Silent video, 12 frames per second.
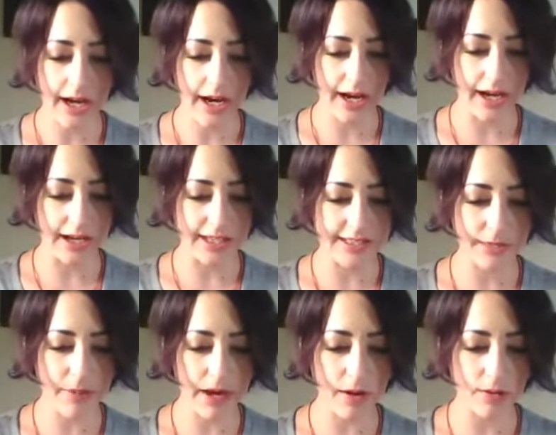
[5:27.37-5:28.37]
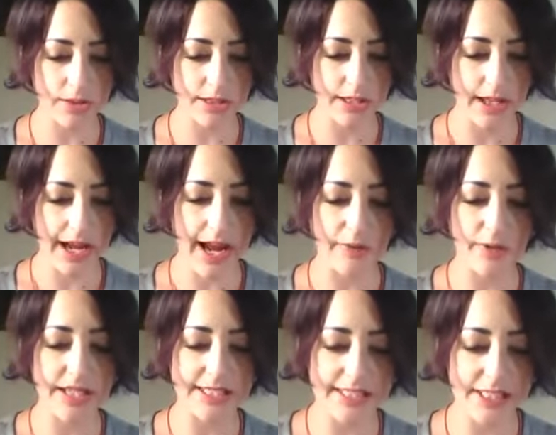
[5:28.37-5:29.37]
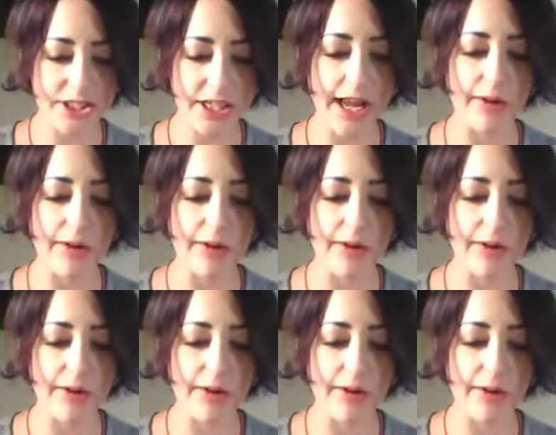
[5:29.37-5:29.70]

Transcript: it's about every decision,